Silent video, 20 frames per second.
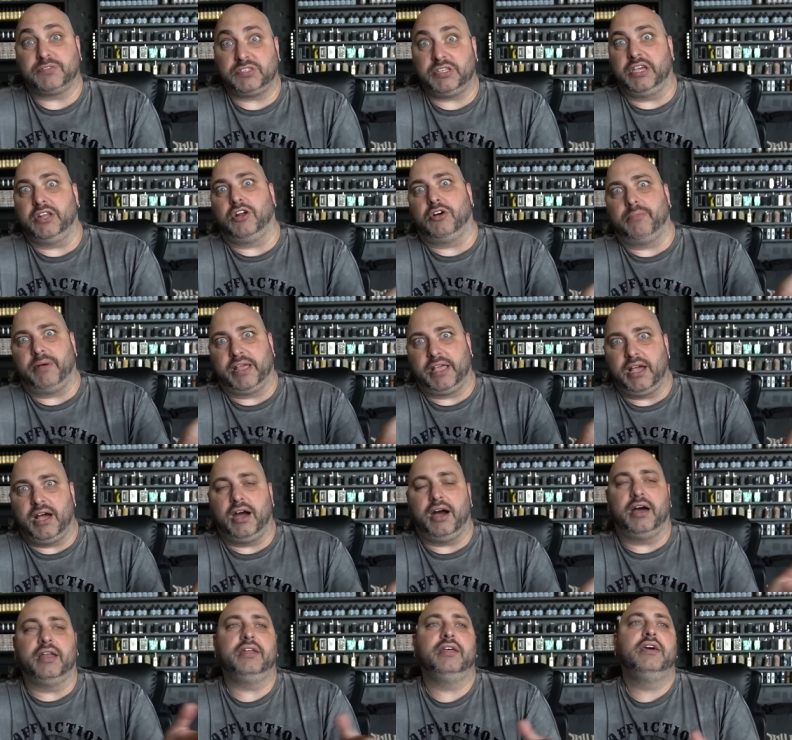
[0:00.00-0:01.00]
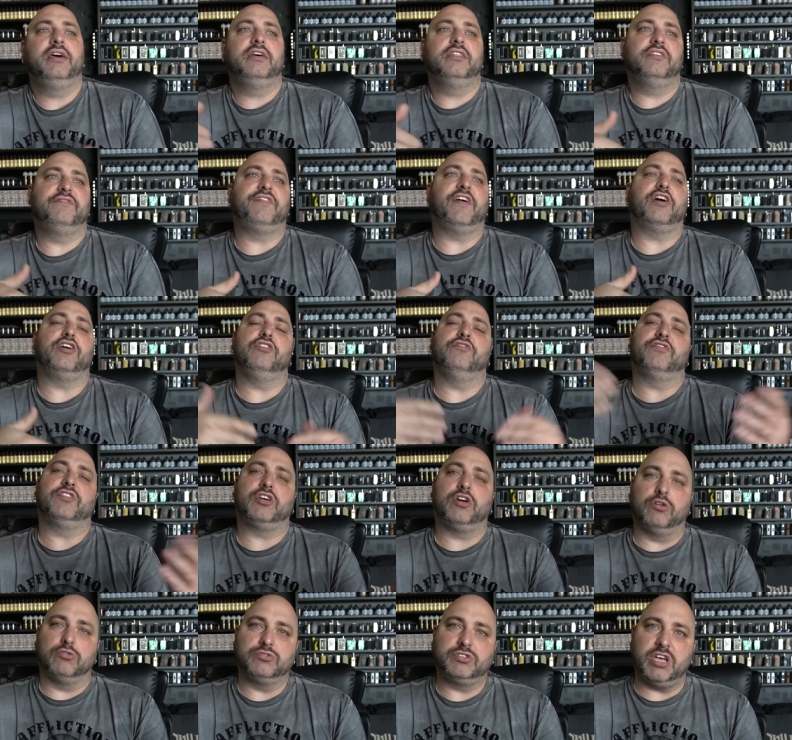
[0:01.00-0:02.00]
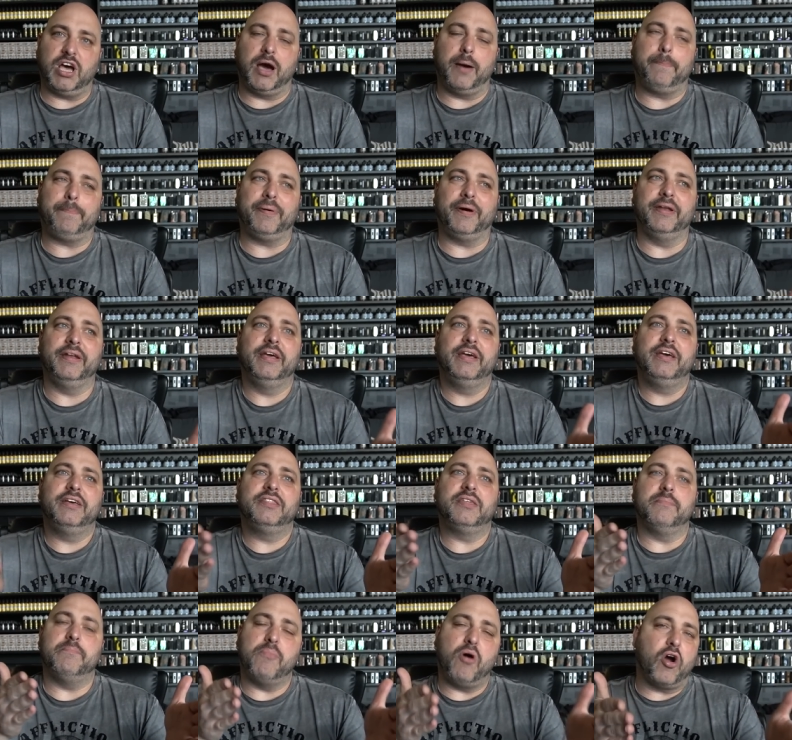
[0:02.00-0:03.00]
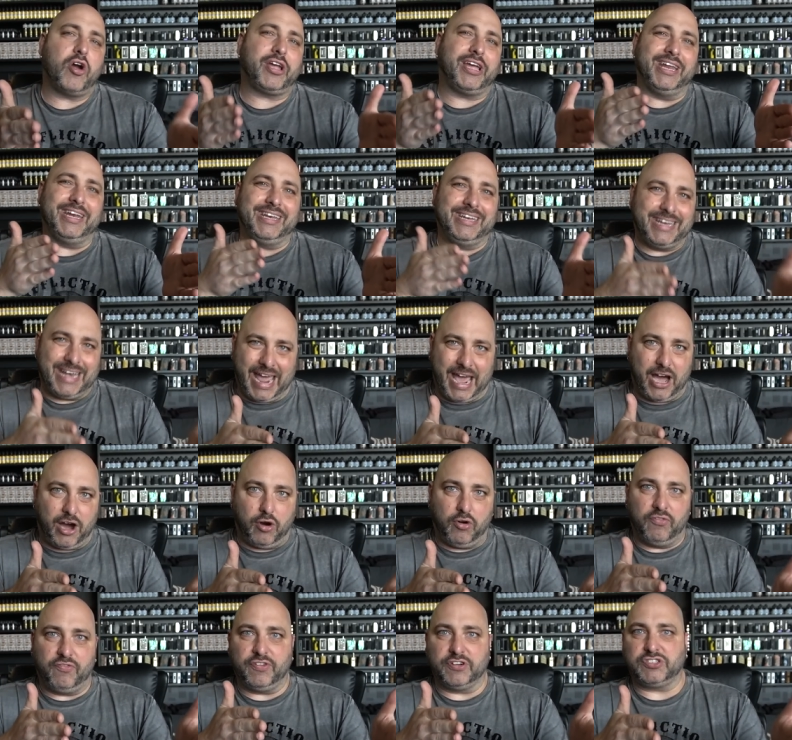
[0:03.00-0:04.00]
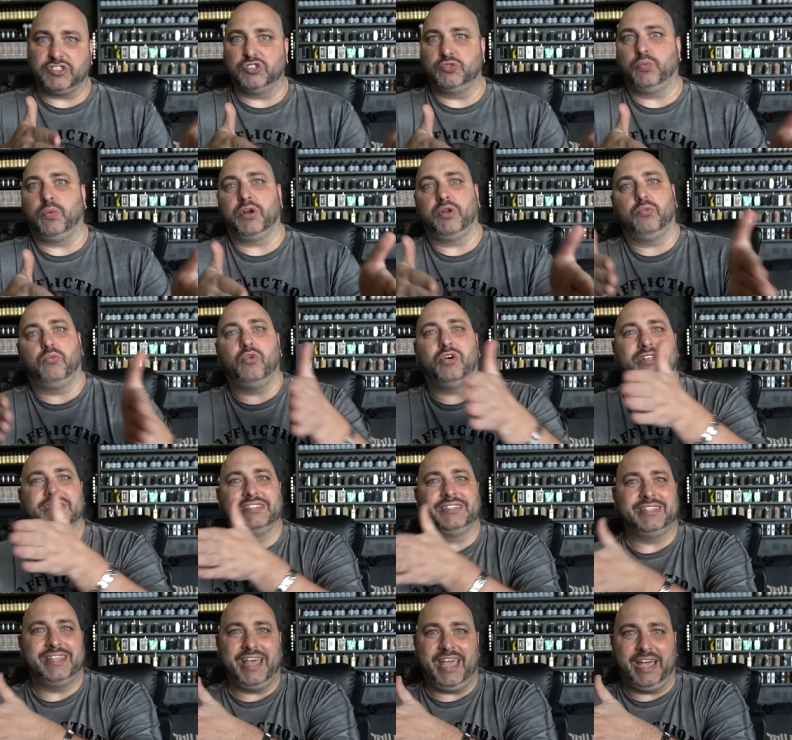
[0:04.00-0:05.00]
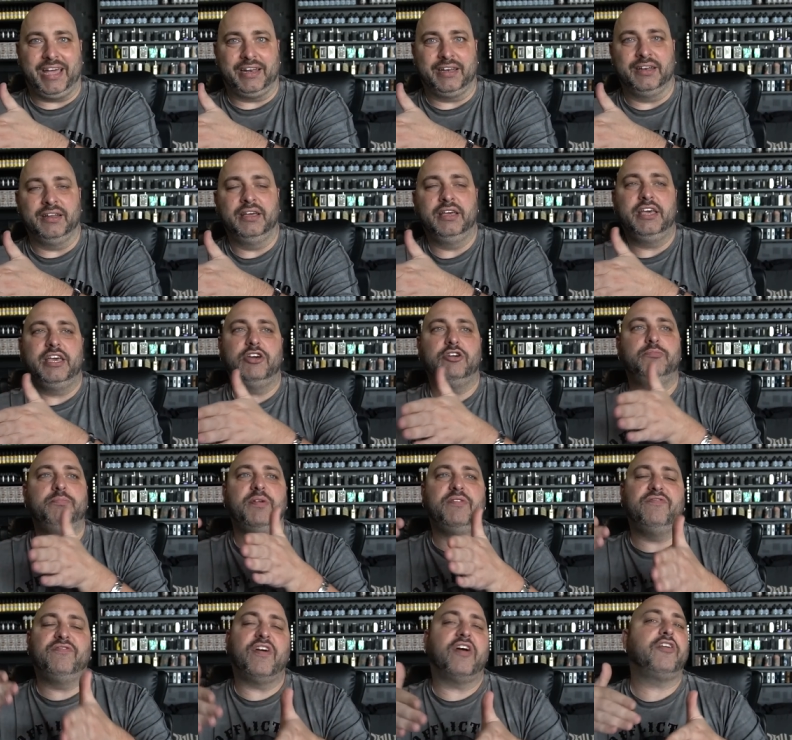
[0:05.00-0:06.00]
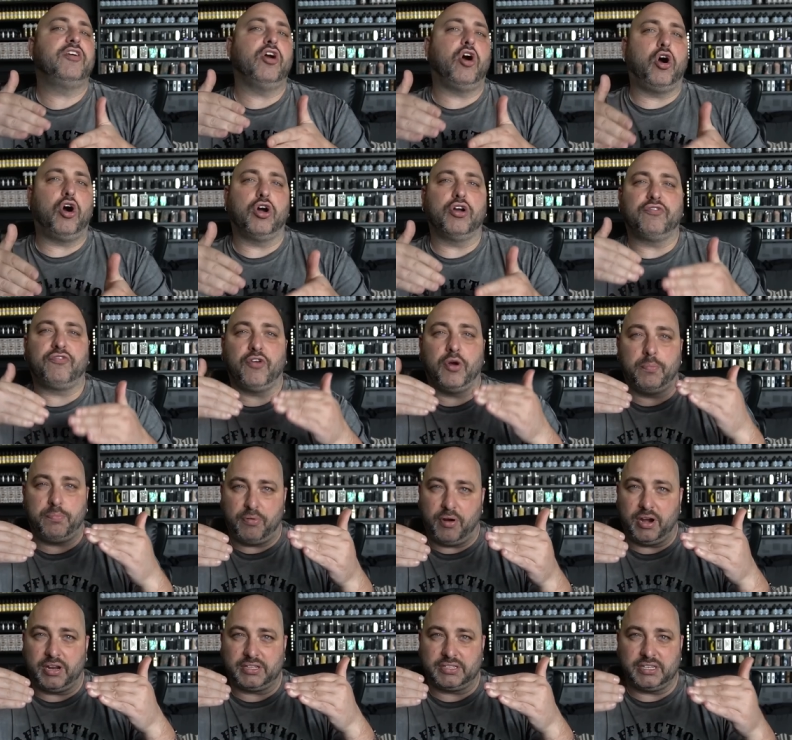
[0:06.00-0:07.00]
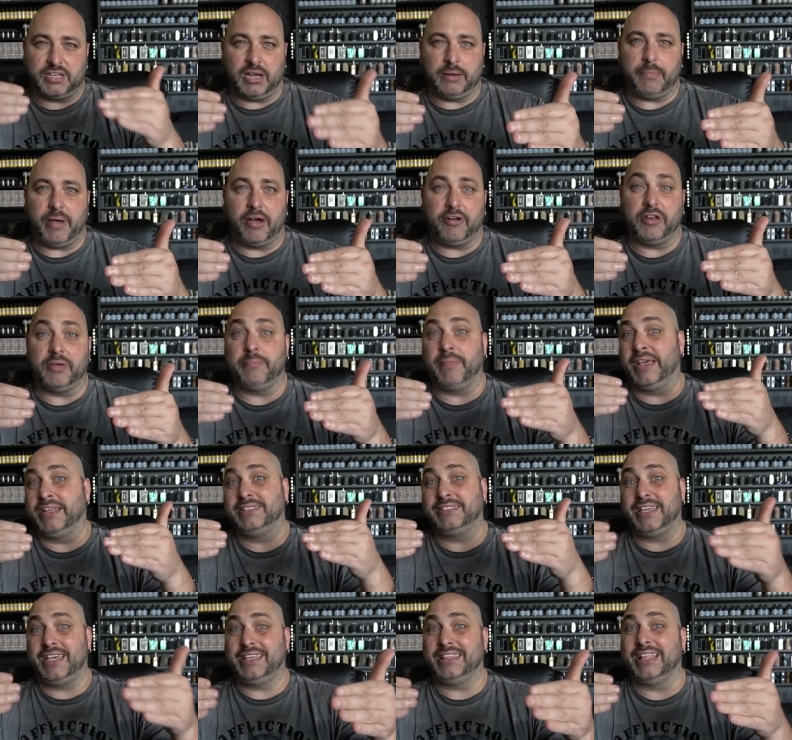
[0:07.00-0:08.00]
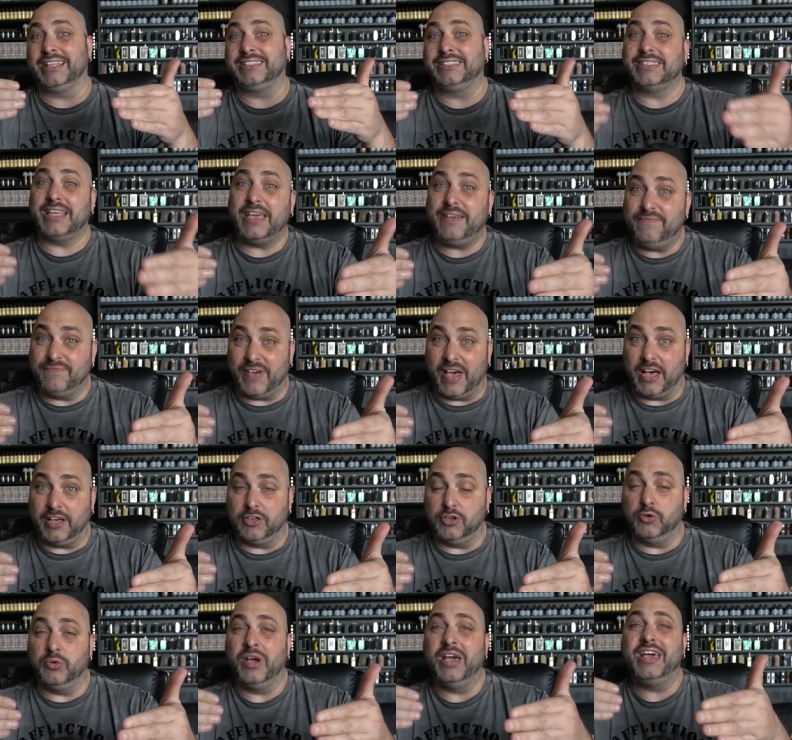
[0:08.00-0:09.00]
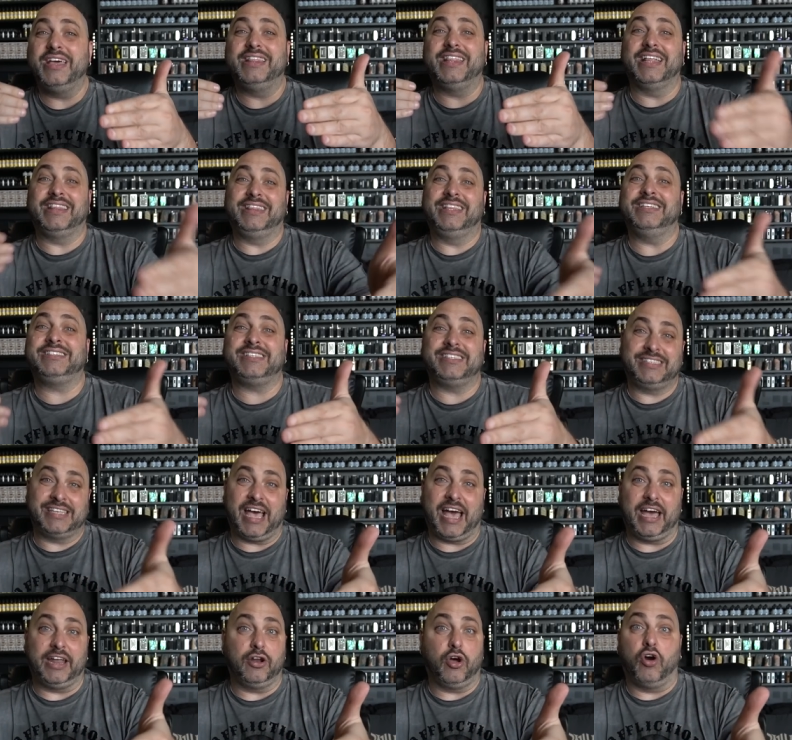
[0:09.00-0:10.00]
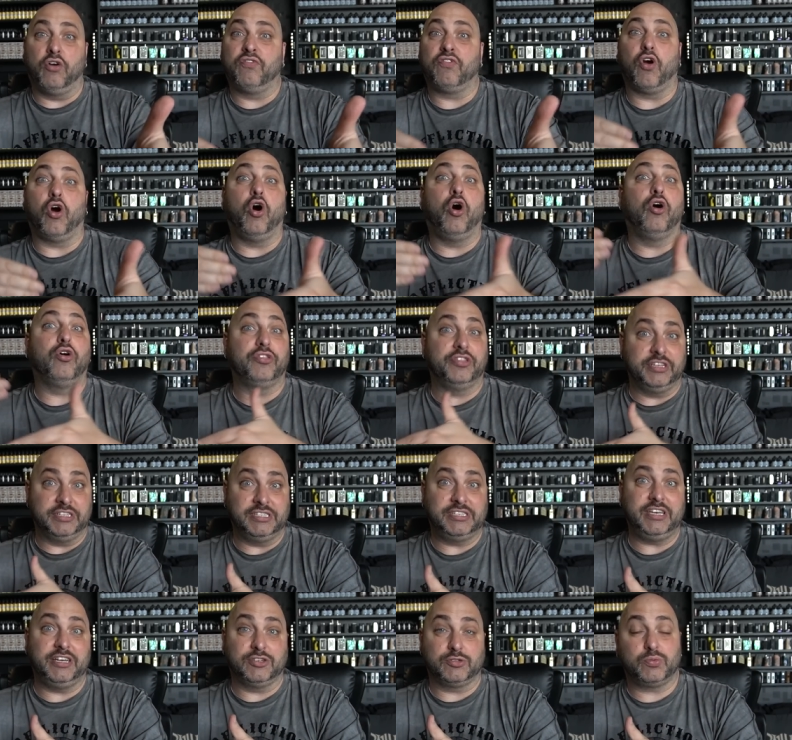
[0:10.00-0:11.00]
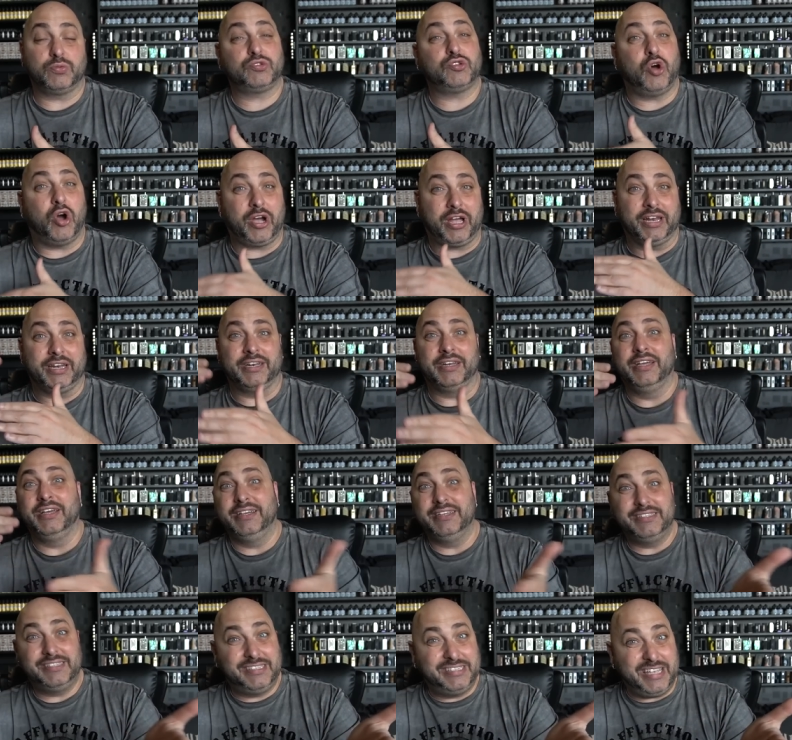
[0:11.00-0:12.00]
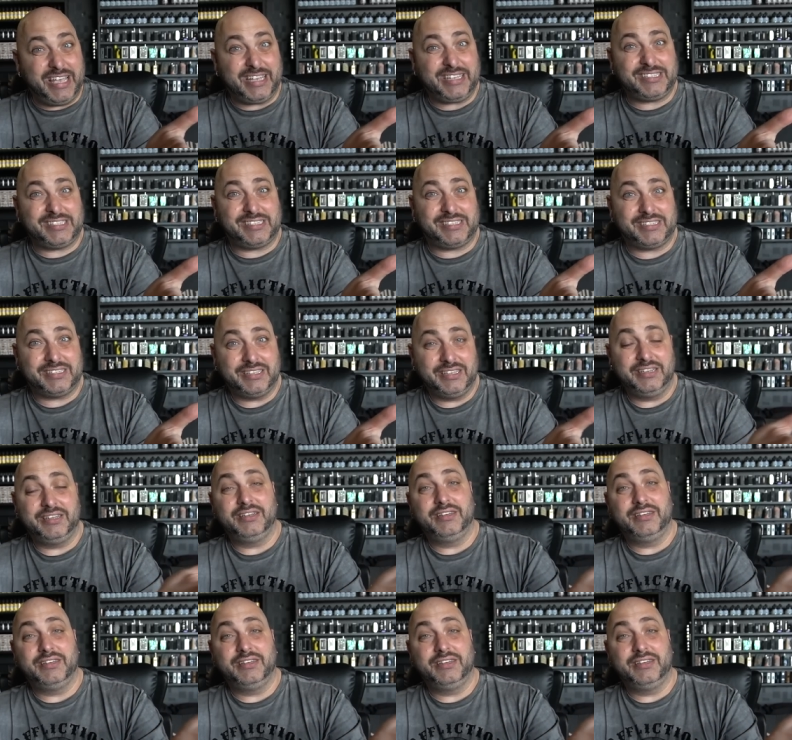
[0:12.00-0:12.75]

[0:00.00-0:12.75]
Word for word: see it, oh my God, the value of it goes up. But the market now versus what it was then, it would be very hard for a product to come out and maintain that same value that this has had over all these years. We're talking six,